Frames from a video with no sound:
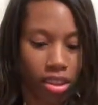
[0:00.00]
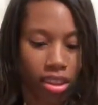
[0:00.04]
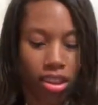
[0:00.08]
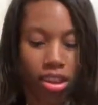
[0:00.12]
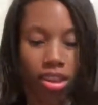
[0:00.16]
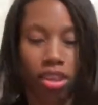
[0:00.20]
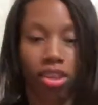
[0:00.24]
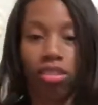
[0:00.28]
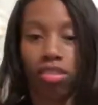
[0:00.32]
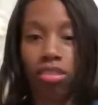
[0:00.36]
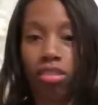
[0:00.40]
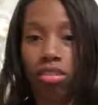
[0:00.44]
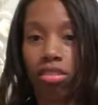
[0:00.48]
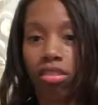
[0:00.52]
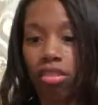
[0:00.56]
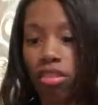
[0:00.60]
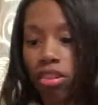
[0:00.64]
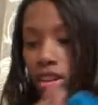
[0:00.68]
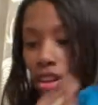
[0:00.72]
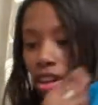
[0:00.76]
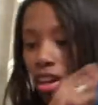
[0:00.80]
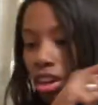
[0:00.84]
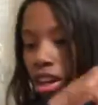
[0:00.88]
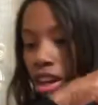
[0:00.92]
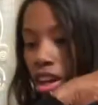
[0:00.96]
Here
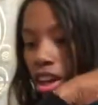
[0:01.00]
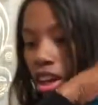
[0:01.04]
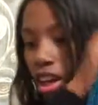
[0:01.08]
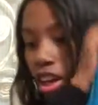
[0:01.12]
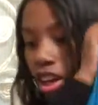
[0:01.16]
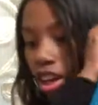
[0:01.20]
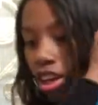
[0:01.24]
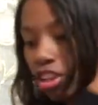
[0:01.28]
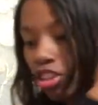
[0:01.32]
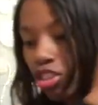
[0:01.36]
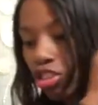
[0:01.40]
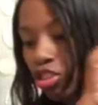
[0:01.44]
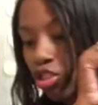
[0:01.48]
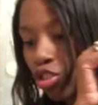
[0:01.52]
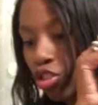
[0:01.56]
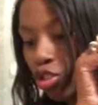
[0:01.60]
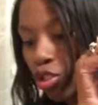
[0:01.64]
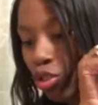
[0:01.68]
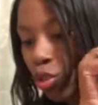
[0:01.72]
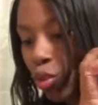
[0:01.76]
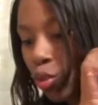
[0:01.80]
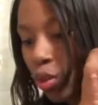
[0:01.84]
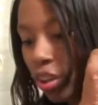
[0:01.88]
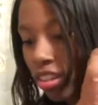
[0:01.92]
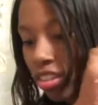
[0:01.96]
it's
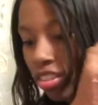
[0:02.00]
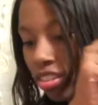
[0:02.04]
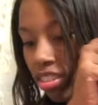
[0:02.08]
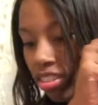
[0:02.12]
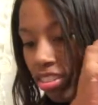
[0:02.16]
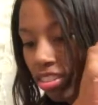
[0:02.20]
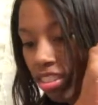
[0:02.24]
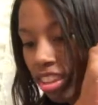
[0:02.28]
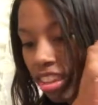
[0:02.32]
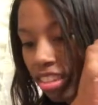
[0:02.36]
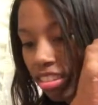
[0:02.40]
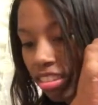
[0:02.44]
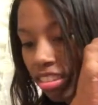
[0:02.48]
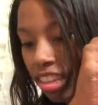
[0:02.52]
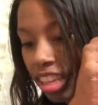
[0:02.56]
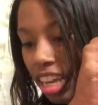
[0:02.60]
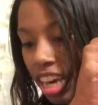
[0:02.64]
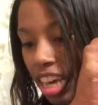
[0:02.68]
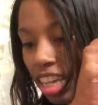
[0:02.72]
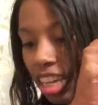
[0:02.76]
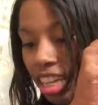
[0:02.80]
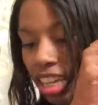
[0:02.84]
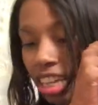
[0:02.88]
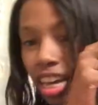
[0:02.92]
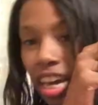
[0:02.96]
twenty six
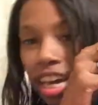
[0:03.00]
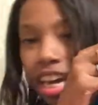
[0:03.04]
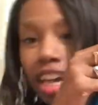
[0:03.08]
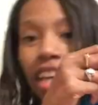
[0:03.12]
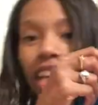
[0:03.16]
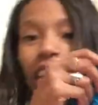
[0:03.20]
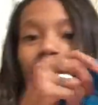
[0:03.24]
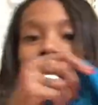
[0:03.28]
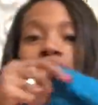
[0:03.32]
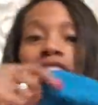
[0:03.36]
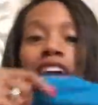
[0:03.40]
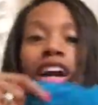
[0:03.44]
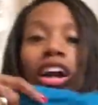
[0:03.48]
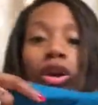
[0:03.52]
ninety nine.